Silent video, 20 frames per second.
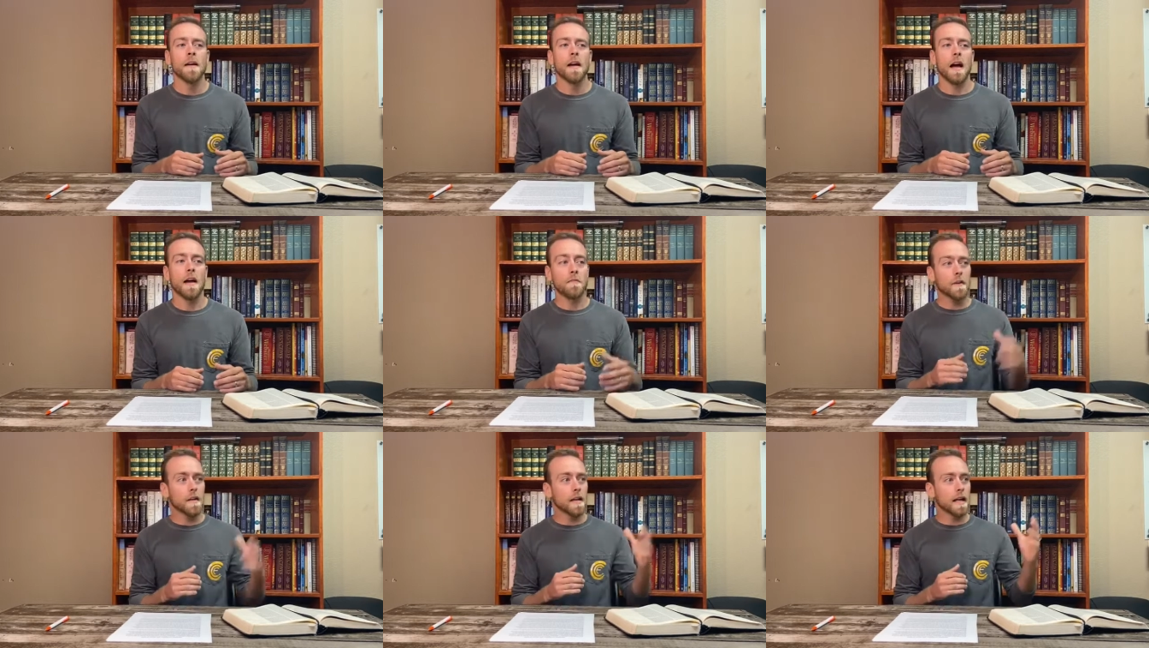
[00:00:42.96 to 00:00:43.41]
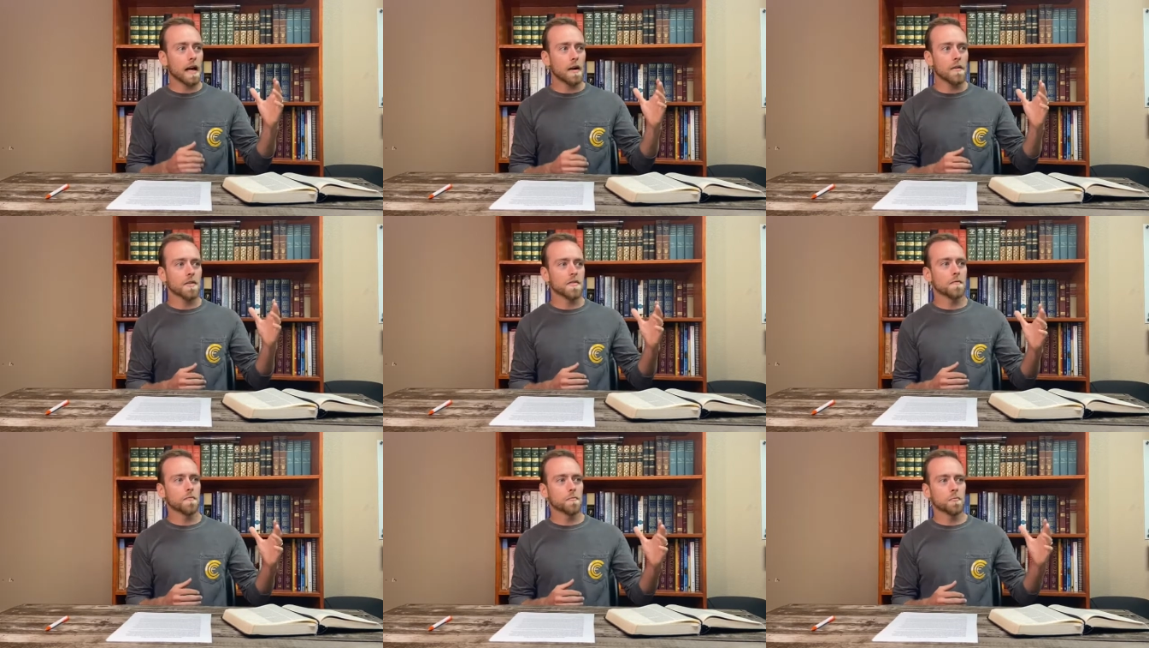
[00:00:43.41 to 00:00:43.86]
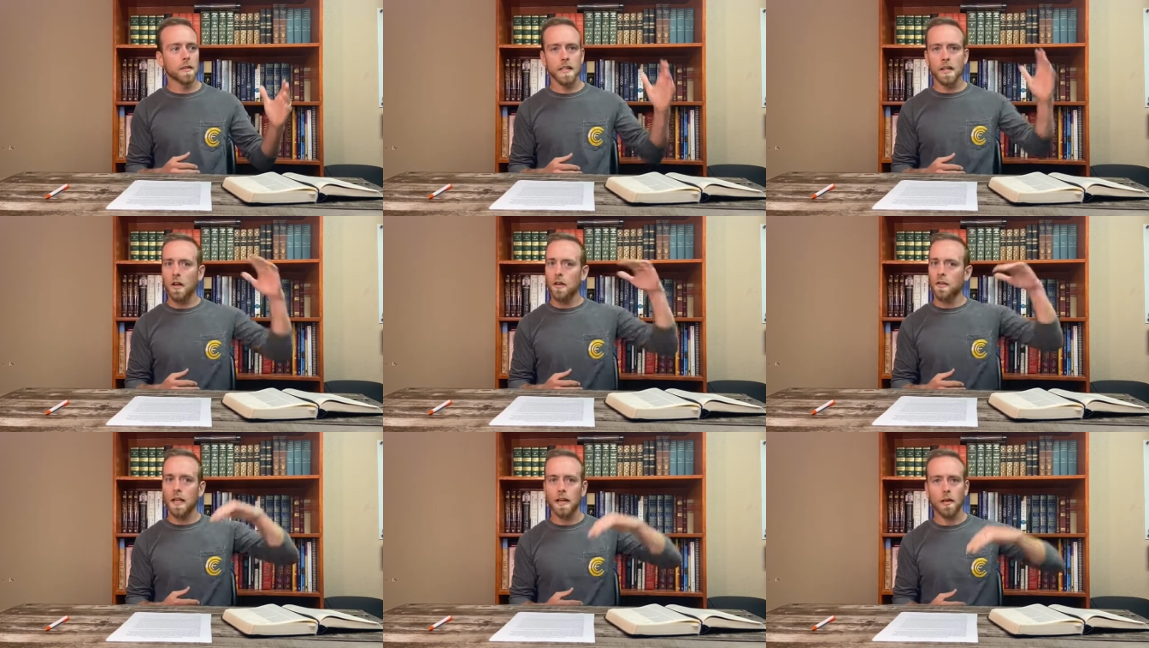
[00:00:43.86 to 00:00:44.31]
I felt like I was really
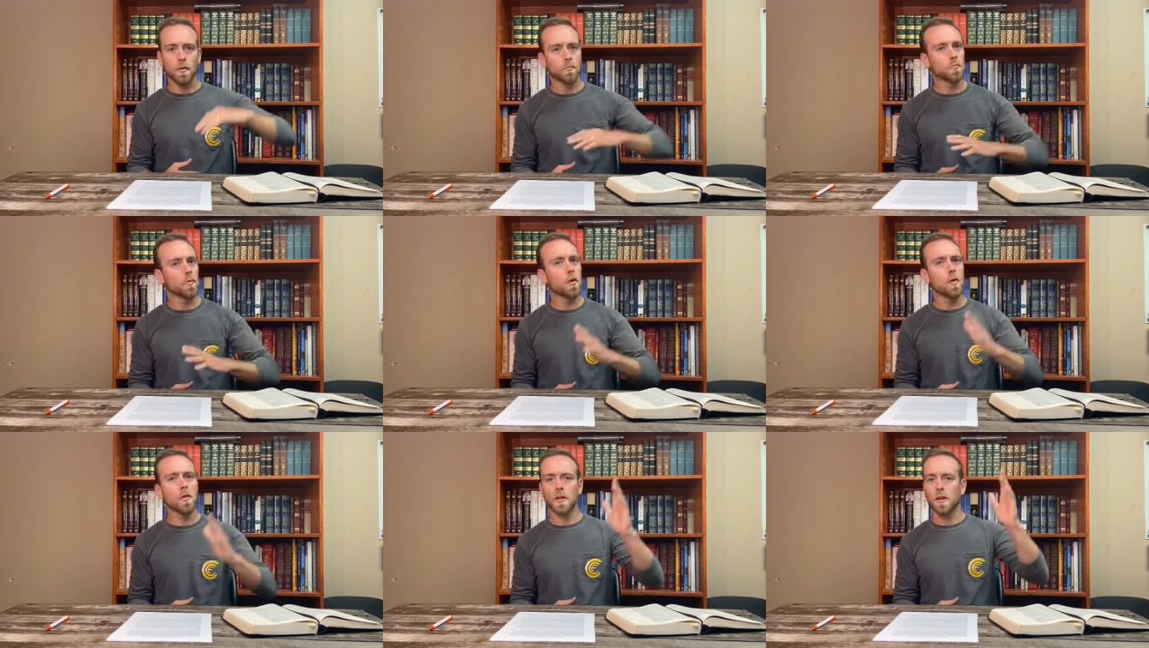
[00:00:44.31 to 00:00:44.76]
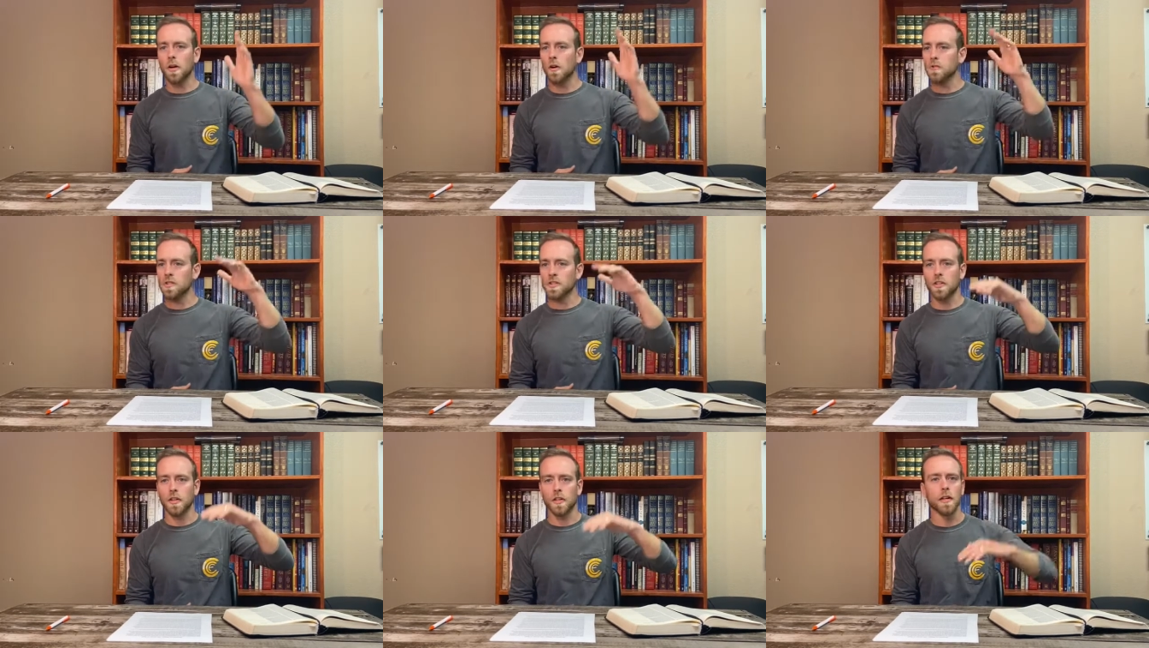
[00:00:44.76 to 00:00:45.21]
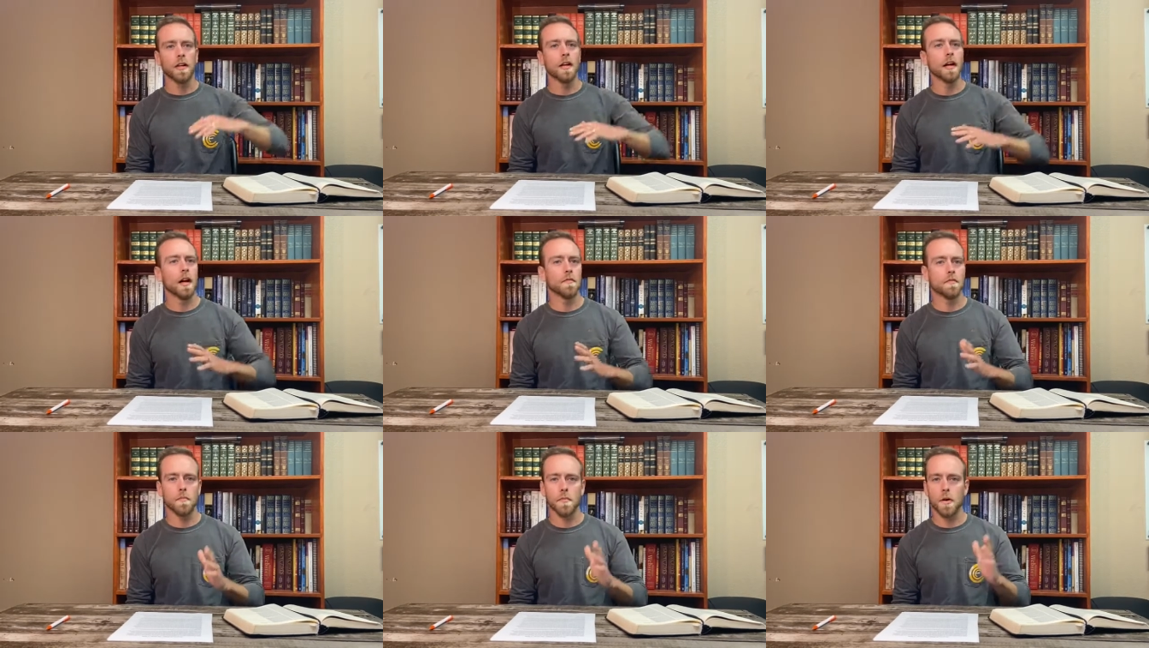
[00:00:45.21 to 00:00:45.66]
on like a roller coaster
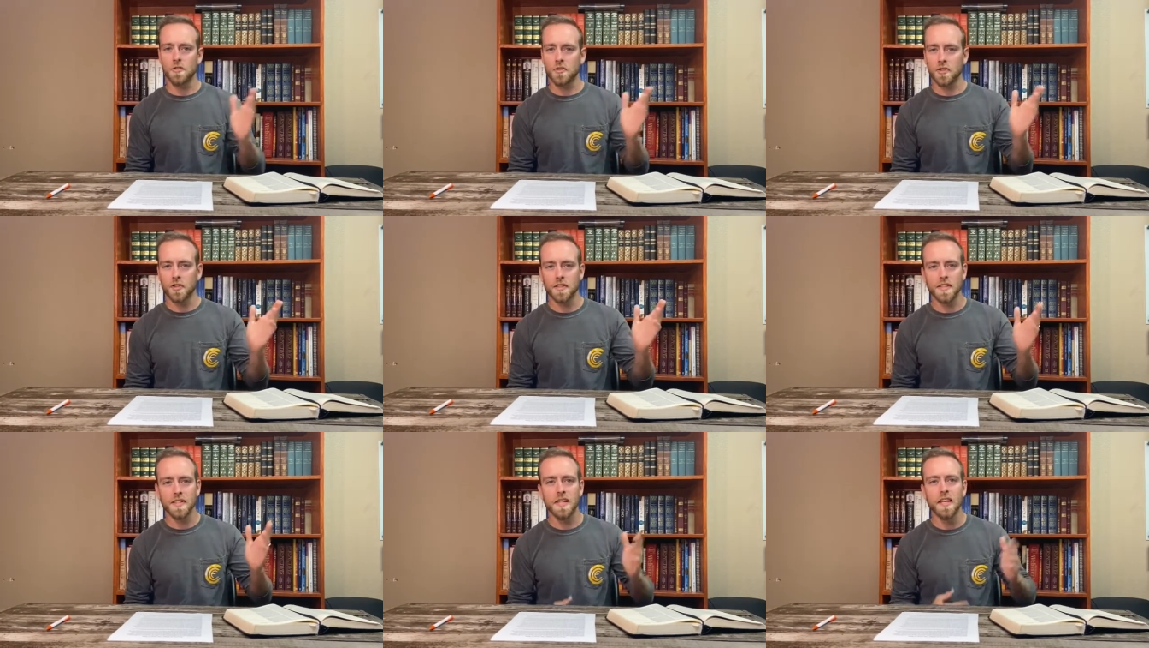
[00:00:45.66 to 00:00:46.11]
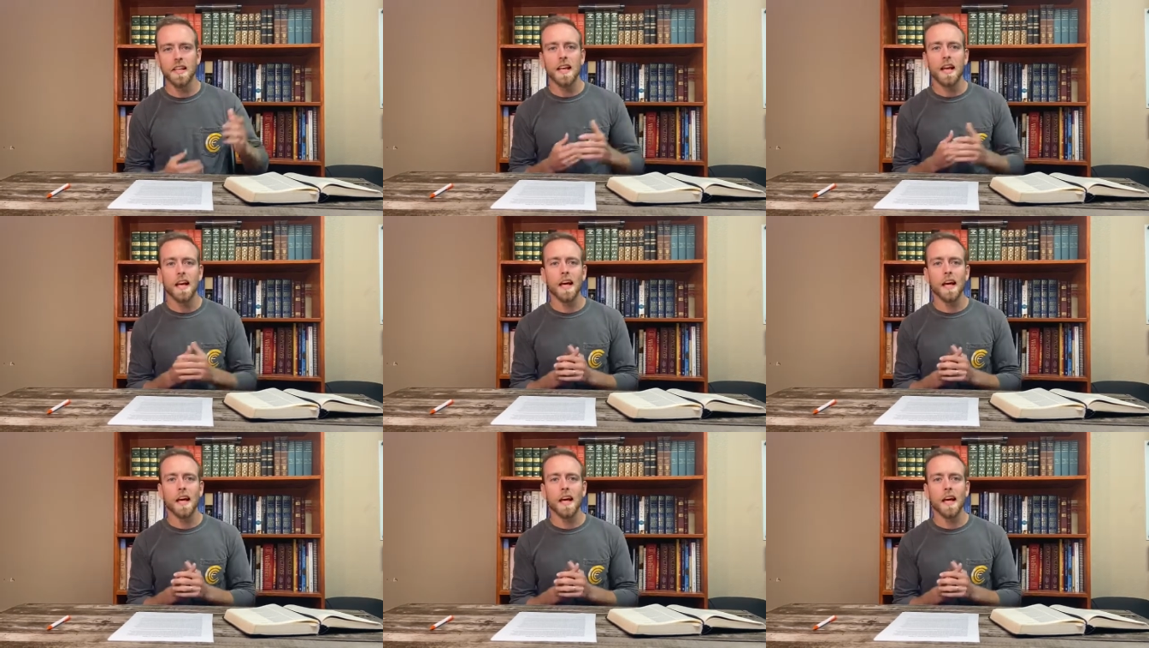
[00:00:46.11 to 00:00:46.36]
of emotions.